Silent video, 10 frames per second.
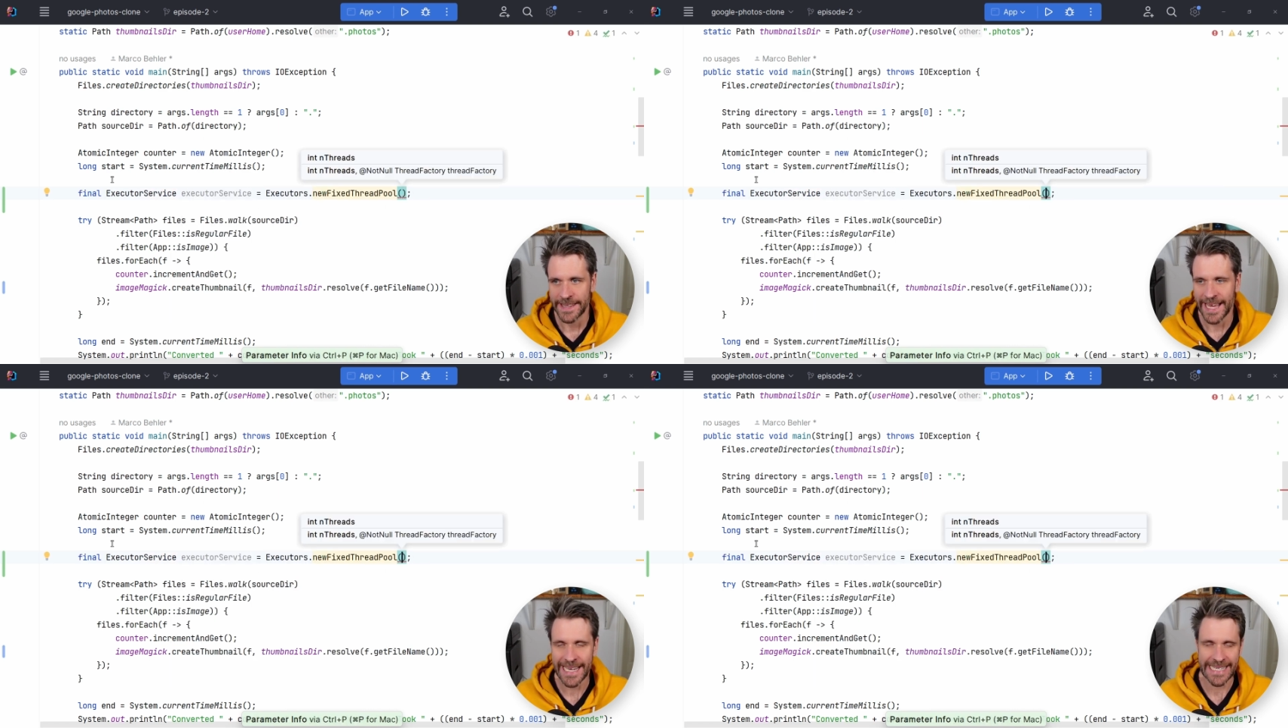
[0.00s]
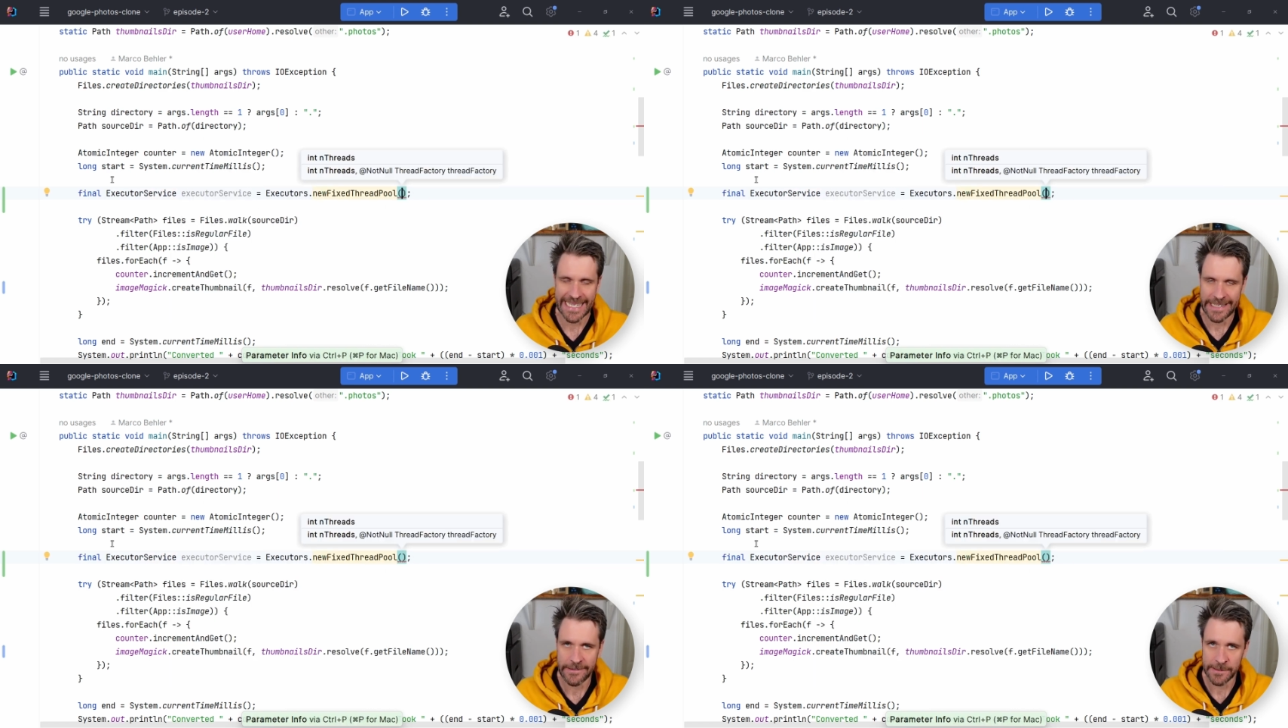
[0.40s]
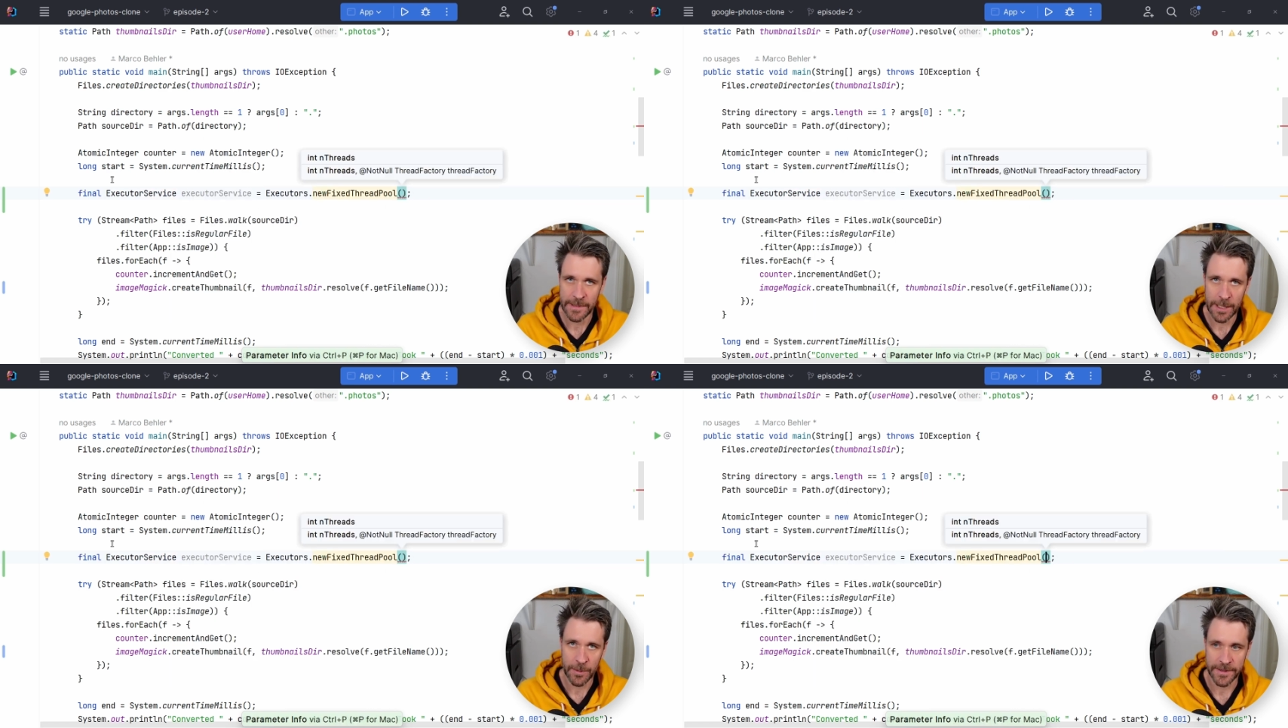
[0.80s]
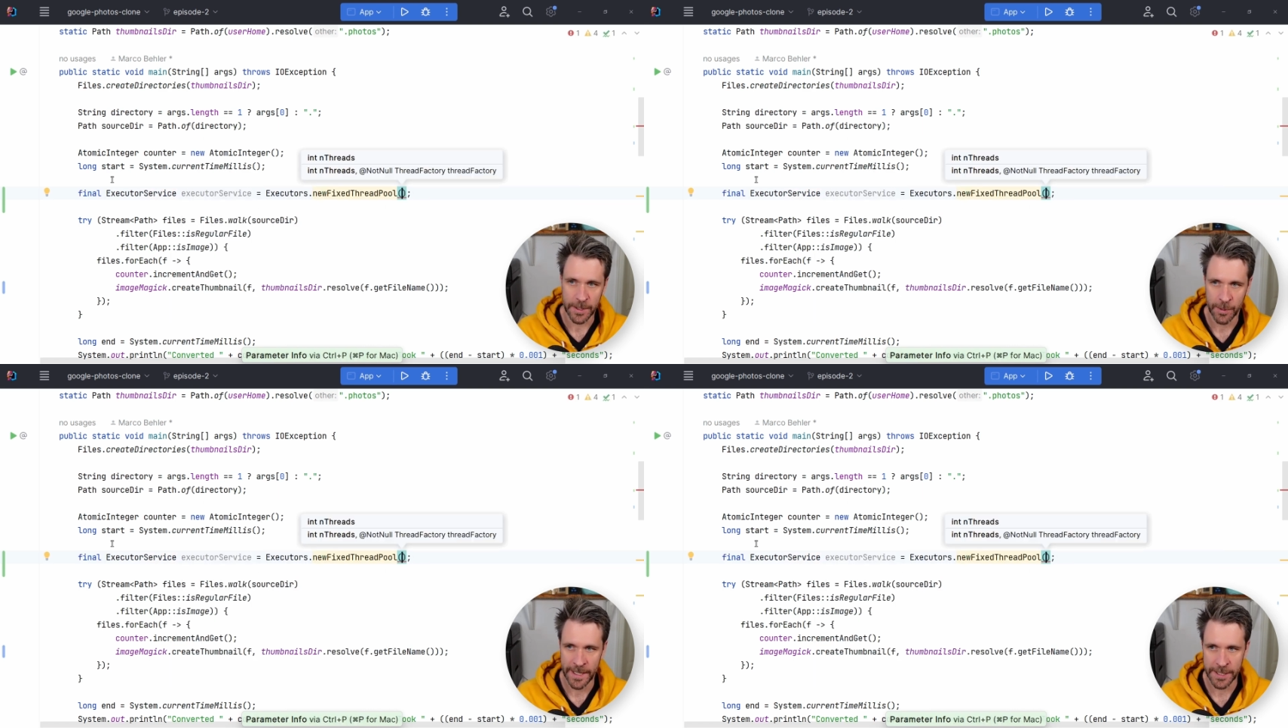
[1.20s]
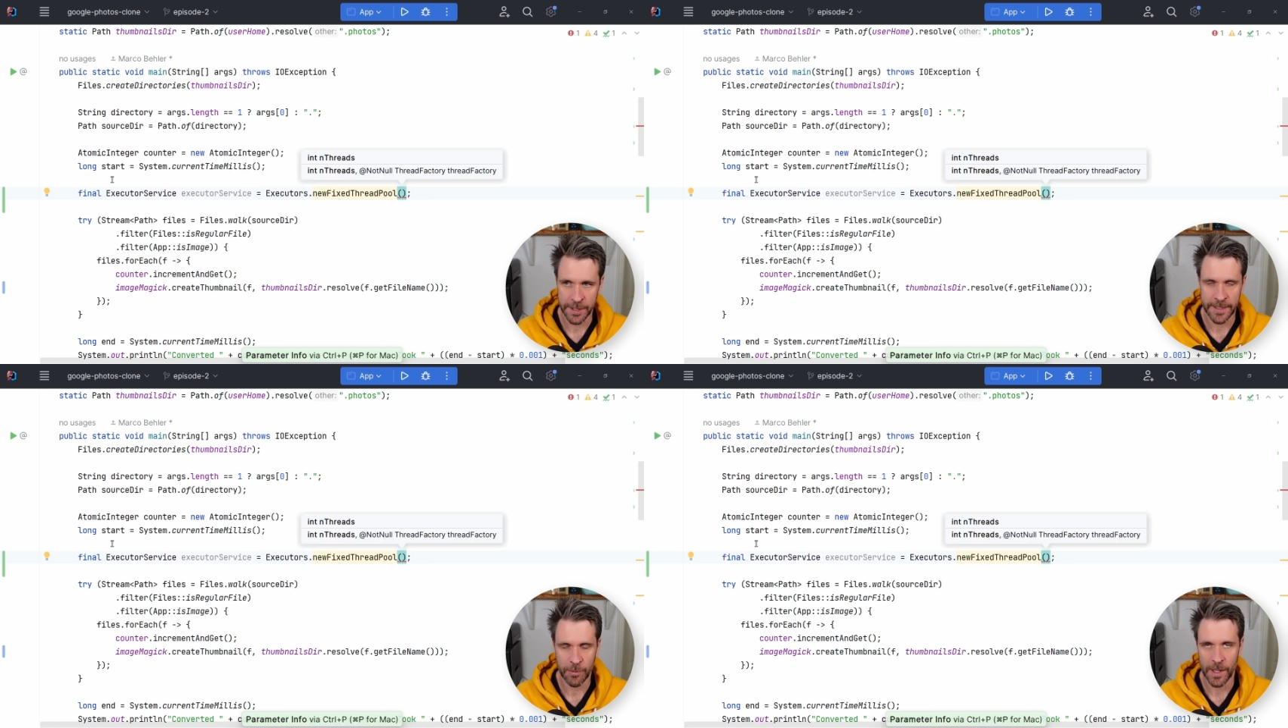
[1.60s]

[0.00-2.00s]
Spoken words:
That leaves me with the question,